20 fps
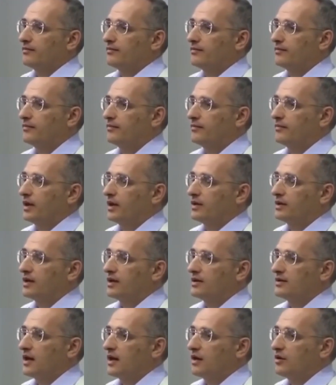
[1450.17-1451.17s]
are cut from
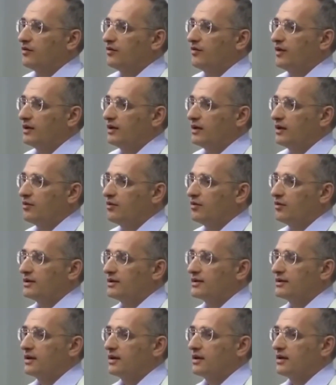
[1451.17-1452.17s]
plants, those
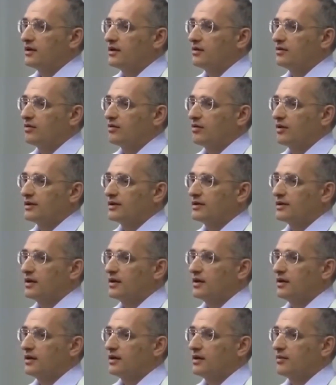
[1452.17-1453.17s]
plants continue to
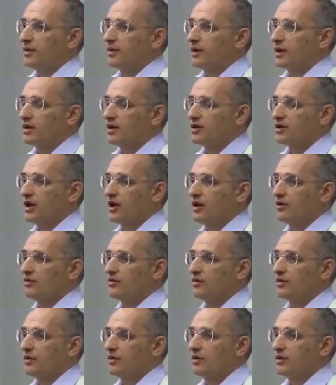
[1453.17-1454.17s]
grow even more
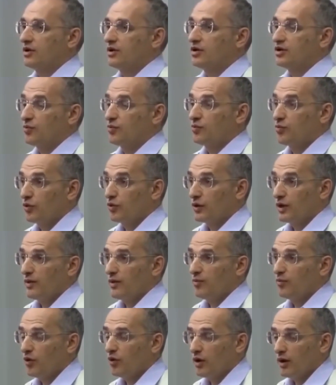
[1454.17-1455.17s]
vigorously. They
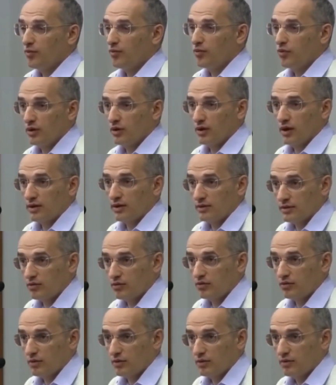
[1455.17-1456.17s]
become awakened to a
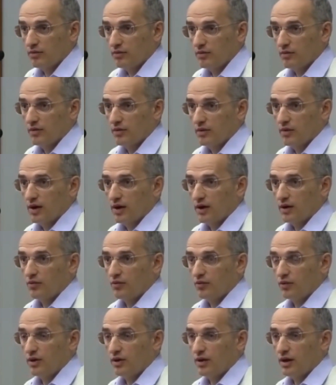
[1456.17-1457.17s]
certain extent when
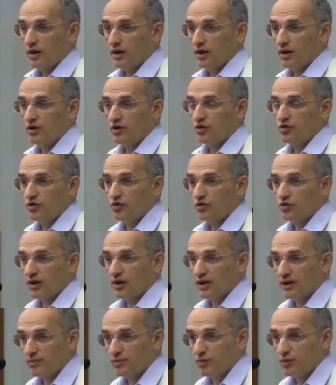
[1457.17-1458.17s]
the branches are
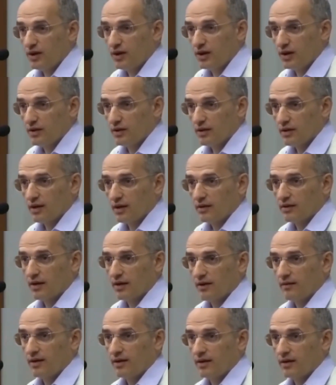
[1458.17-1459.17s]
removed, prompting
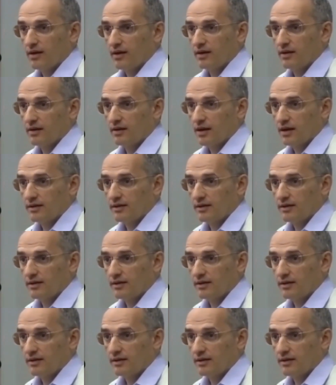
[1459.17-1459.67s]
better growth.